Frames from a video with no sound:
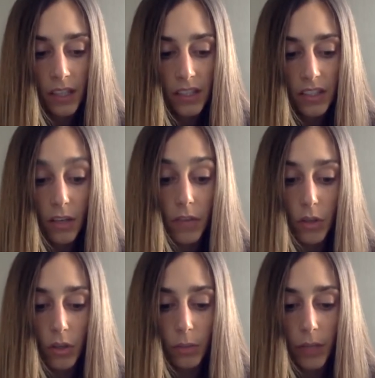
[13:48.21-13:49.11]
Sophie
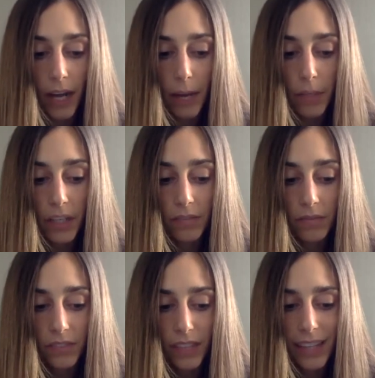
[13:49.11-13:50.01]
told him what happened.
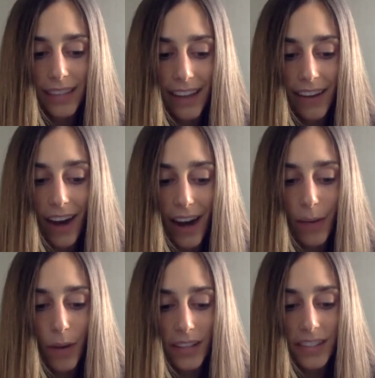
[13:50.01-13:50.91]
And there I was,